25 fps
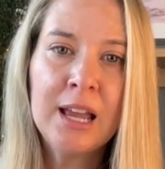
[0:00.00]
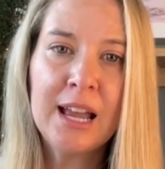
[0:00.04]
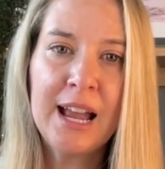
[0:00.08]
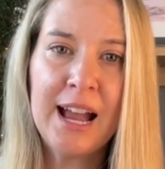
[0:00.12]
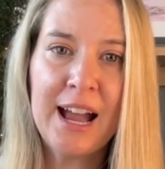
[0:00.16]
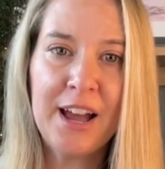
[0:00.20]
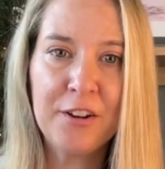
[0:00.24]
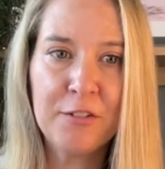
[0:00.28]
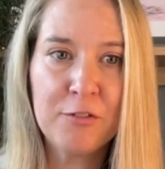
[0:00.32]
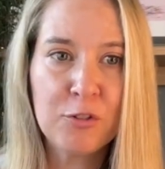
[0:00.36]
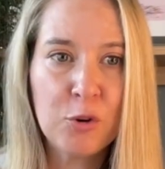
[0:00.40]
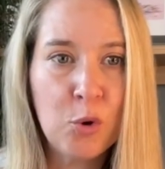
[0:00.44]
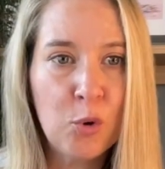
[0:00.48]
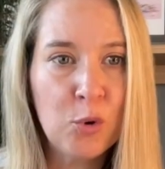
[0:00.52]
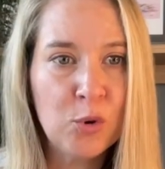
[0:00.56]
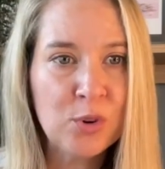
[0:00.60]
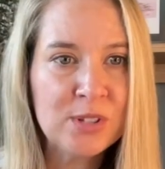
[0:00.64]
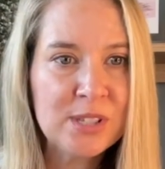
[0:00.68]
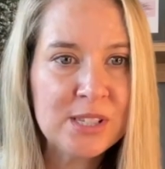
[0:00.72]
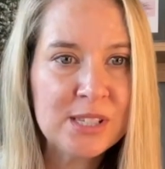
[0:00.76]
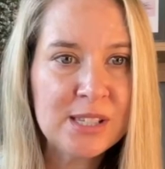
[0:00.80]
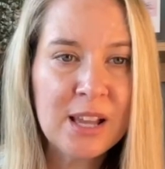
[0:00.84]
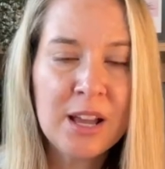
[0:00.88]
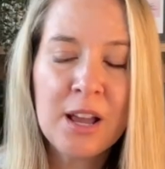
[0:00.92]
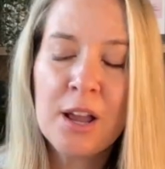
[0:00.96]
And of
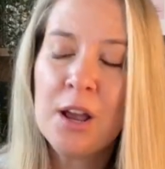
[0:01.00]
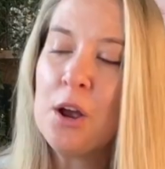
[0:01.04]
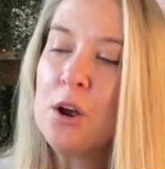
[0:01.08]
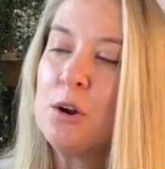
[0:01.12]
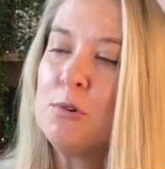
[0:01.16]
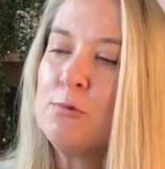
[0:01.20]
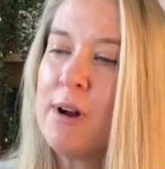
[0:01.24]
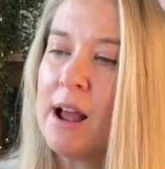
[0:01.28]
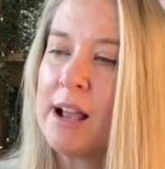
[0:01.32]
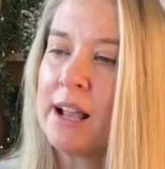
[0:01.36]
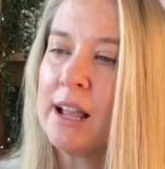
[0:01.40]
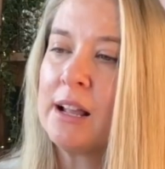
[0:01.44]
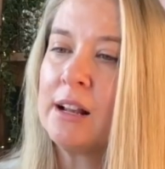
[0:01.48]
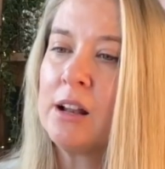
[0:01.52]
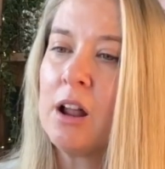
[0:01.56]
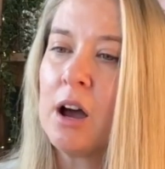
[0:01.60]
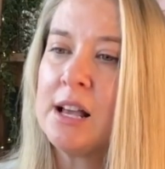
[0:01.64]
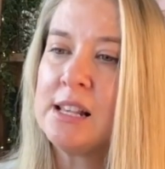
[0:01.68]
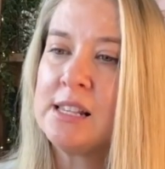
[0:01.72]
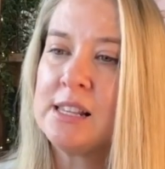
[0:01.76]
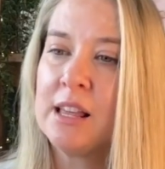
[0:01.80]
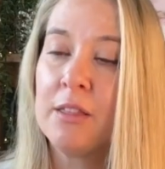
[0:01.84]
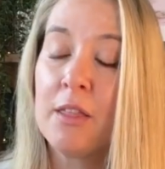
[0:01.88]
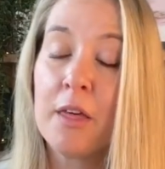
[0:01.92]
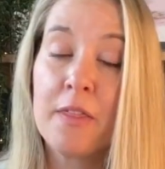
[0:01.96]
course,
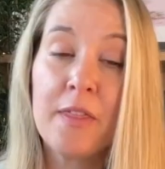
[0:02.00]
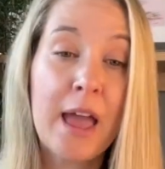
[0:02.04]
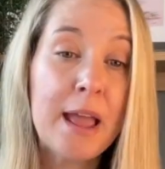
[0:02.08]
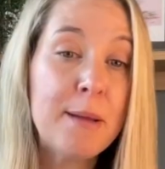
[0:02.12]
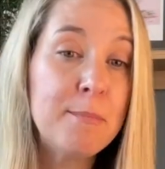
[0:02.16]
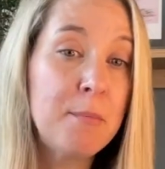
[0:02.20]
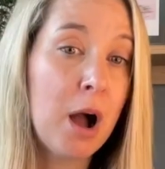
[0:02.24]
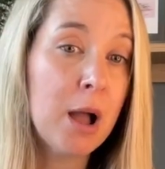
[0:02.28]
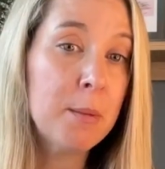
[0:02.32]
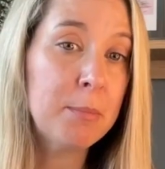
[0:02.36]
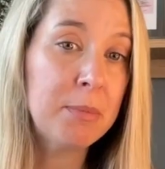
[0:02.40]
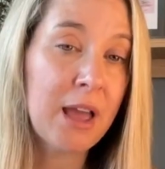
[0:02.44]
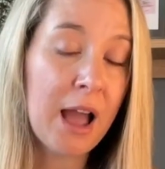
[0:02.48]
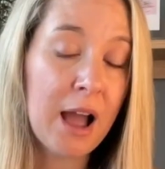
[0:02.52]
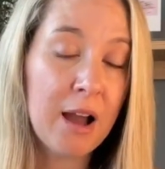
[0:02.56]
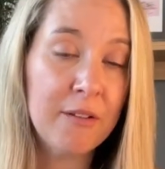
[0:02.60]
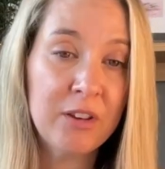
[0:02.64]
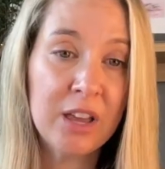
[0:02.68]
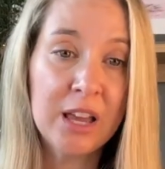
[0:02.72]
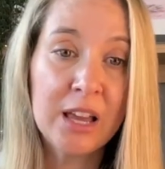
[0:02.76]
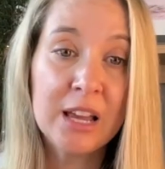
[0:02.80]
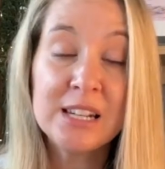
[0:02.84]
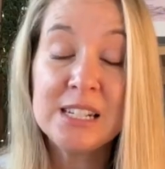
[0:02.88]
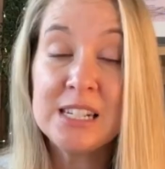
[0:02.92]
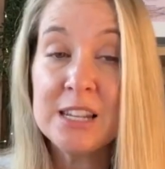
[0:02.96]
recognizing that they might be
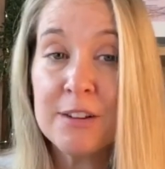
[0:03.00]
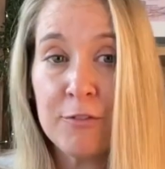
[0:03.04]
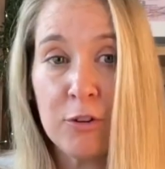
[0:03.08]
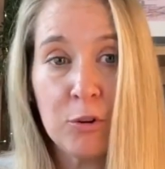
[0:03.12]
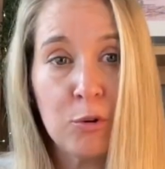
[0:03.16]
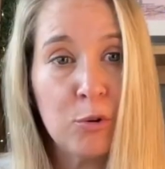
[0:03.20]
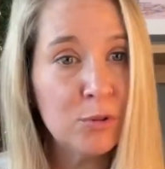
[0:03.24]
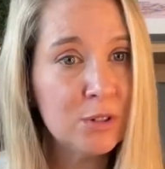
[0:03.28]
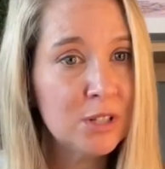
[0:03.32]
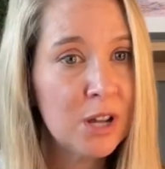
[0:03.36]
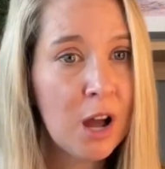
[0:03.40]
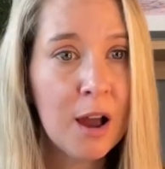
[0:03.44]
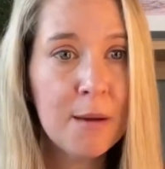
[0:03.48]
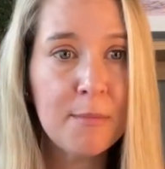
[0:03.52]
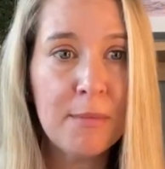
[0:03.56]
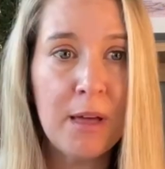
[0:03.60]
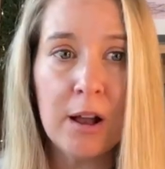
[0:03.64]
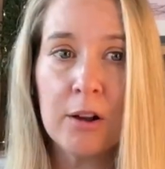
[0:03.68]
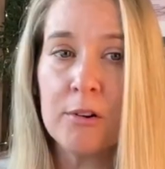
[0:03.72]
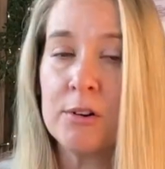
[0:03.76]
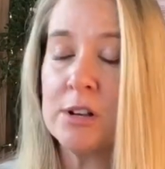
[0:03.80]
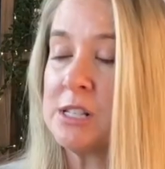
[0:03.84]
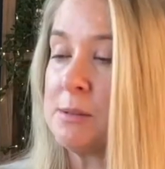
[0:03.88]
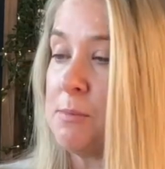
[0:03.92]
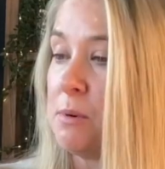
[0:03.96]
having a difficult time that
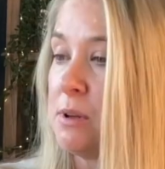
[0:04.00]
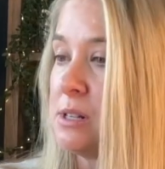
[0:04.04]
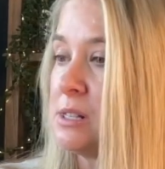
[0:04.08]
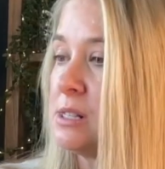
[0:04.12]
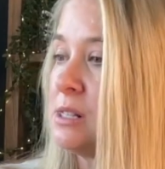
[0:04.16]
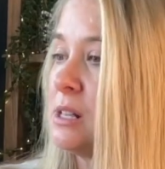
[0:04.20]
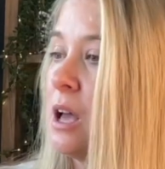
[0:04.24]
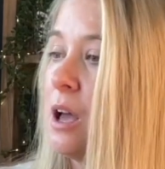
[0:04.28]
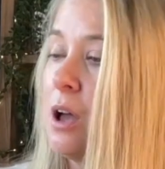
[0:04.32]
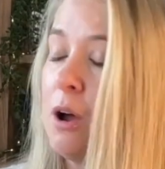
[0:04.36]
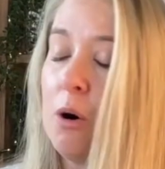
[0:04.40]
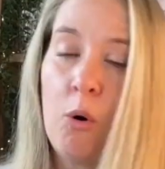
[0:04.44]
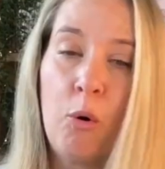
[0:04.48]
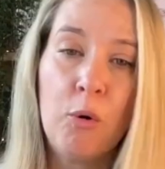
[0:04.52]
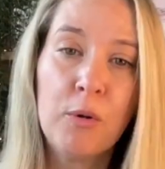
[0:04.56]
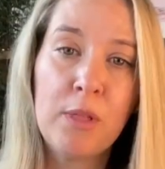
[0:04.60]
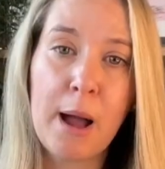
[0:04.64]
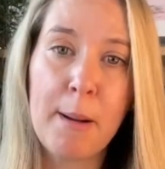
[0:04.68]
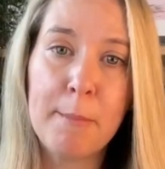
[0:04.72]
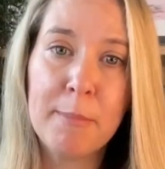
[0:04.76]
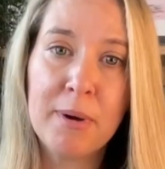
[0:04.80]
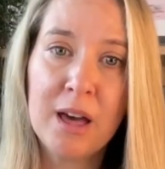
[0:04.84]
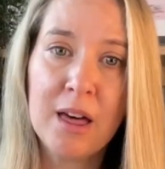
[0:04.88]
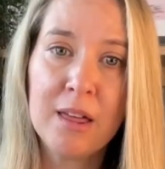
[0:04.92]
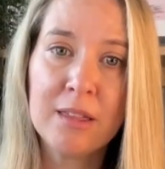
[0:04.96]
Christmas or
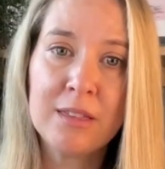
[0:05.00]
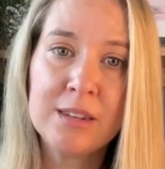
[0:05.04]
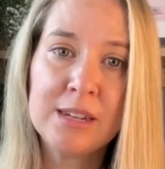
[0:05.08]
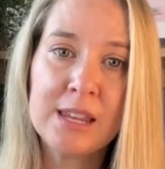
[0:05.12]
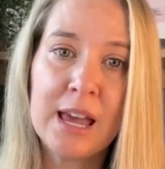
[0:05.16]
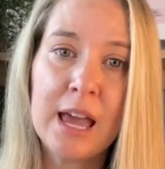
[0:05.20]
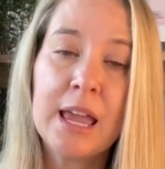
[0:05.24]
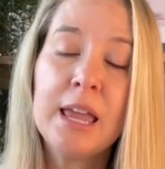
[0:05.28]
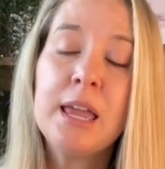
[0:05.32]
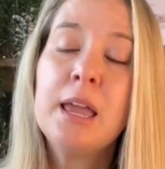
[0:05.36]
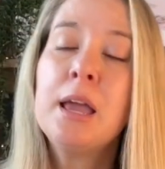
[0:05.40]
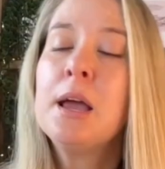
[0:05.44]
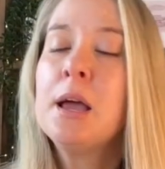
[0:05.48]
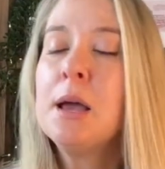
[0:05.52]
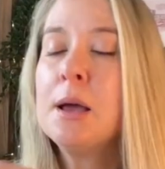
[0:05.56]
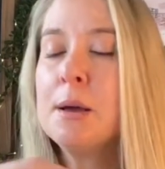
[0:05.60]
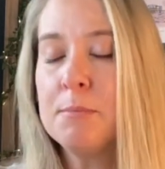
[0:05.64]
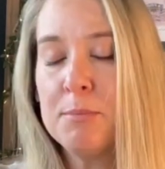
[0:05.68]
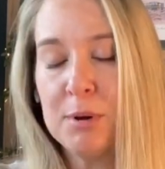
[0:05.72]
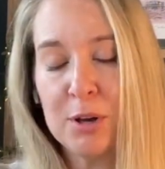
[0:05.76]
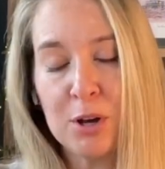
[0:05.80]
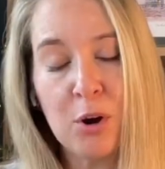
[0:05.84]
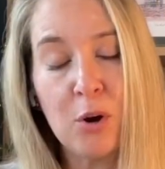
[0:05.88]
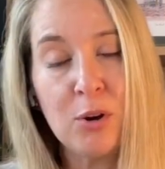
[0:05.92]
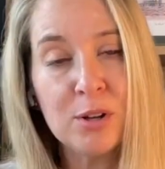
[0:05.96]
that birthday
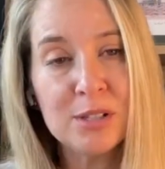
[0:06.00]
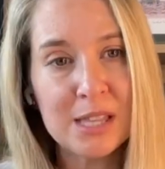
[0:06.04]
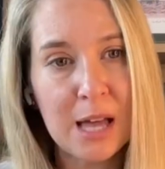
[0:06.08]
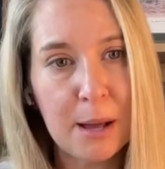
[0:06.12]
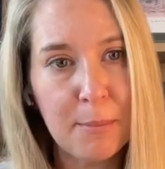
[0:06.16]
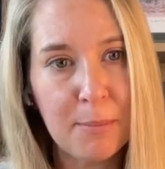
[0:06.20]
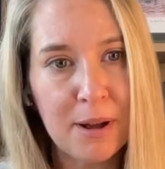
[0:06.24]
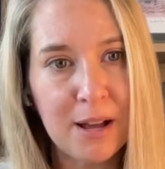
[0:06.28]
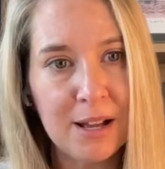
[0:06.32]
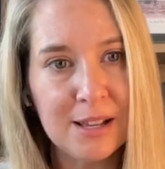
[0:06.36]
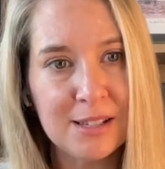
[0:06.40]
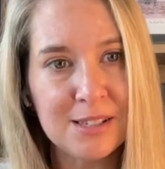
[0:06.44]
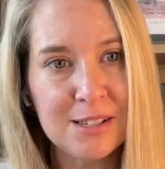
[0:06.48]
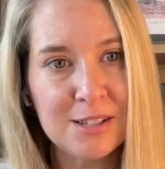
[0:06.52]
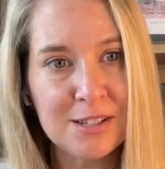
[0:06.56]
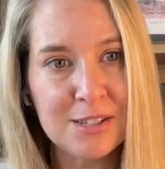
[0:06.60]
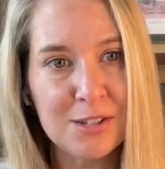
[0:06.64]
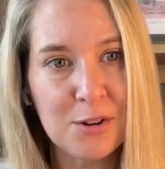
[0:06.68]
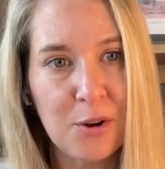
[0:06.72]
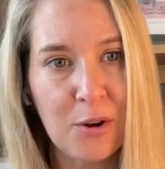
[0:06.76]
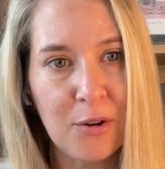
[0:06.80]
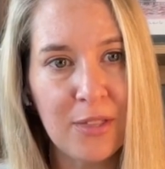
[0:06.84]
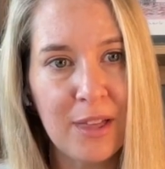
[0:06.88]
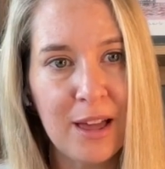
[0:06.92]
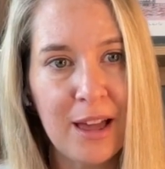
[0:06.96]
because that person's
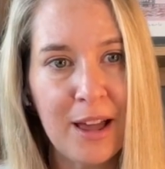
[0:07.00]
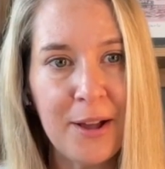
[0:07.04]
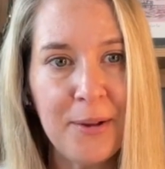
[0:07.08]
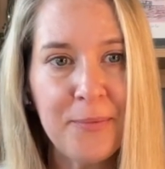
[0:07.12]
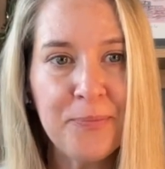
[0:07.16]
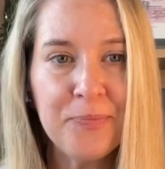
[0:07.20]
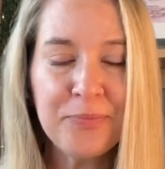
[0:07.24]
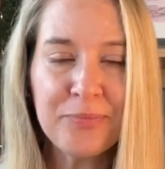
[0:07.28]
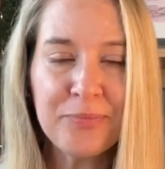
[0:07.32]
not there.